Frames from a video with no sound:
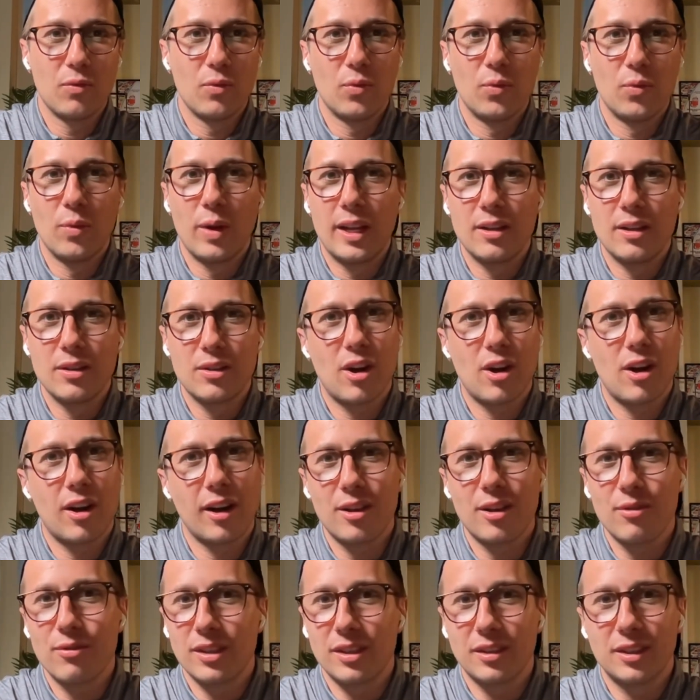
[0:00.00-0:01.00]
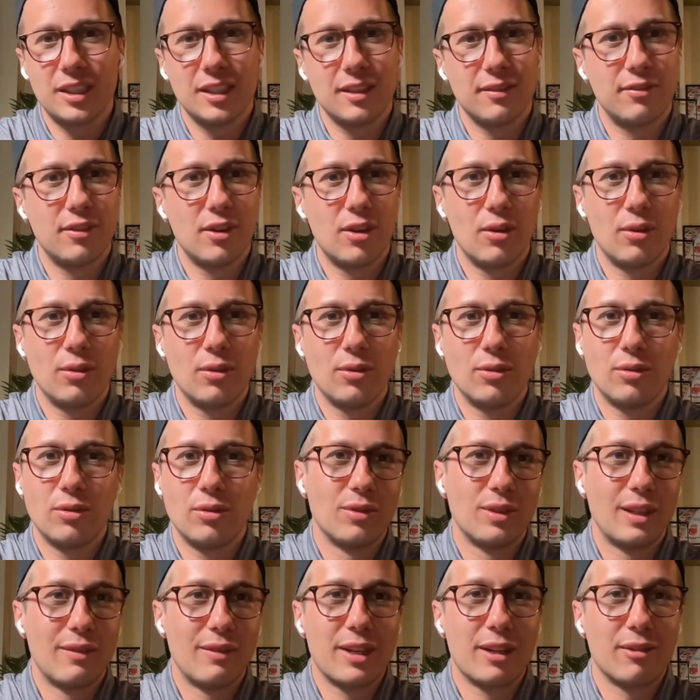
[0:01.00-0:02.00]
When talking with
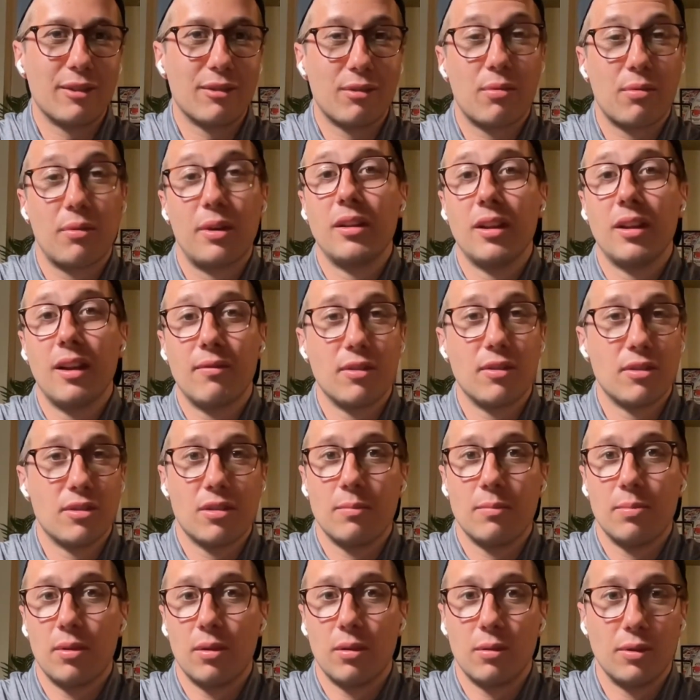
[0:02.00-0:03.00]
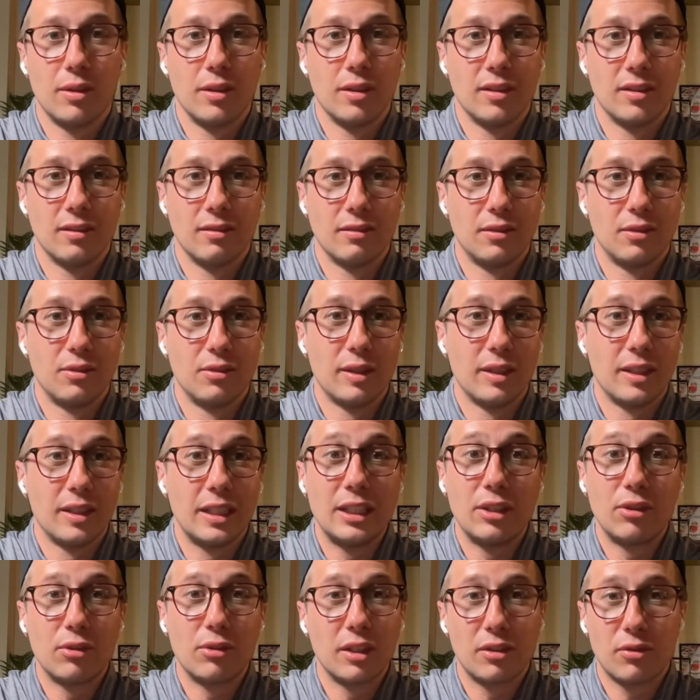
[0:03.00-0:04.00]
CFOs, they've got three levers to pull, really. You
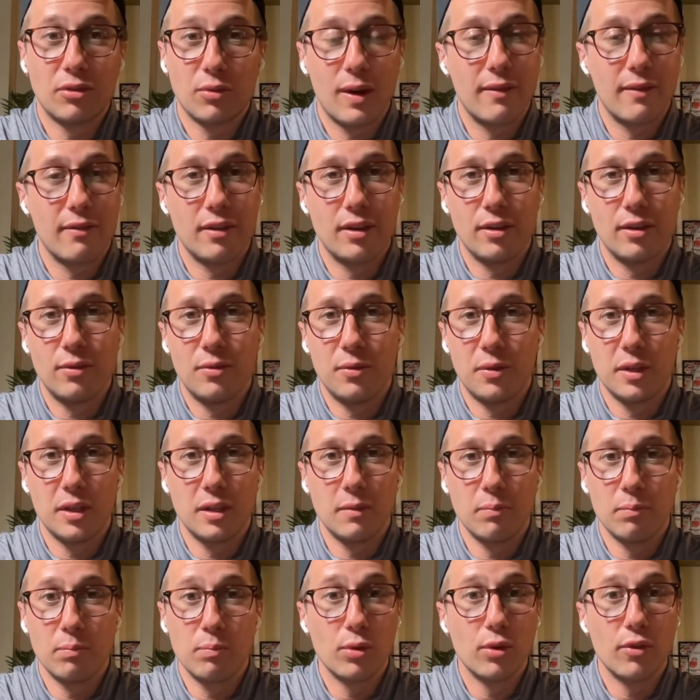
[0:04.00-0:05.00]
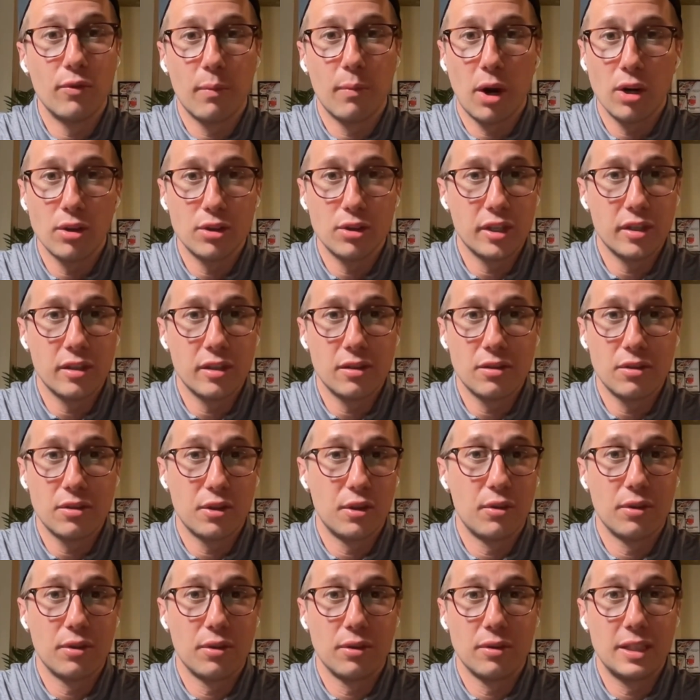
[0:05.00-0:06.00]
can increase revenue, you can improve
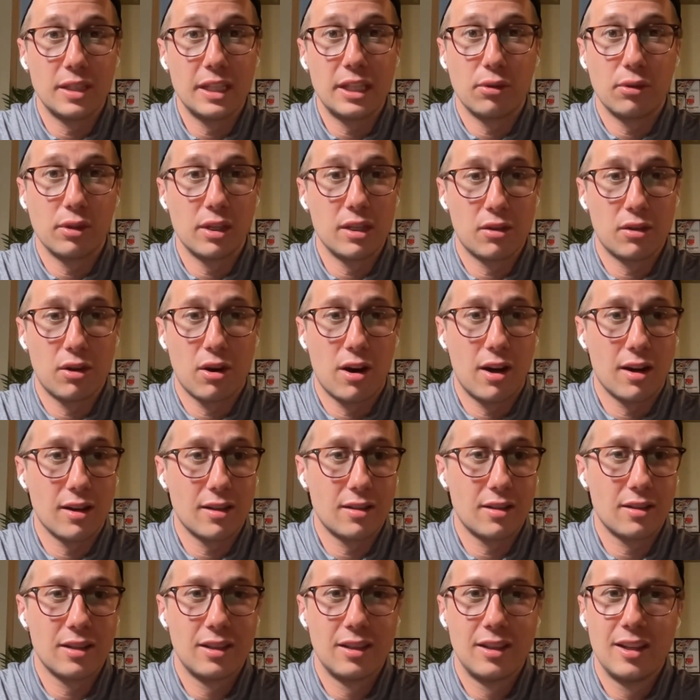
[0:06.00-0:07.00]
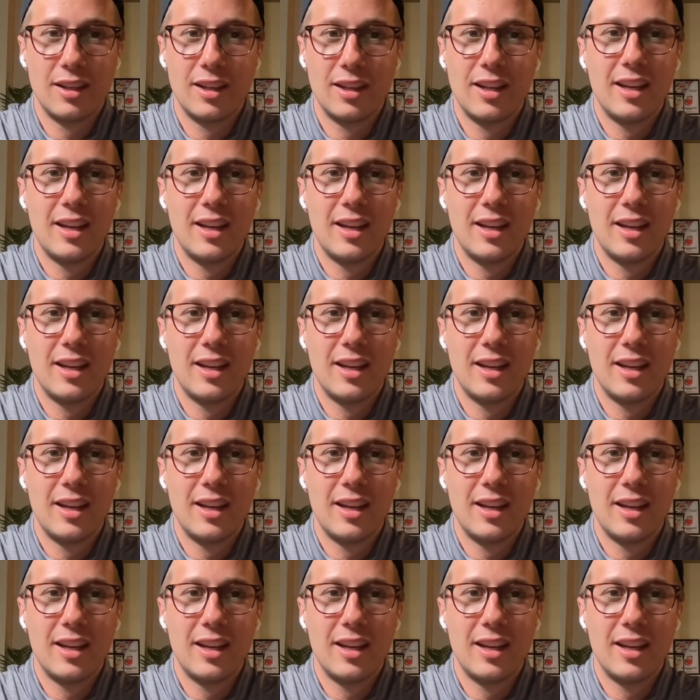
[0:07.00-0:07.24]
margins, or you can decrease costs.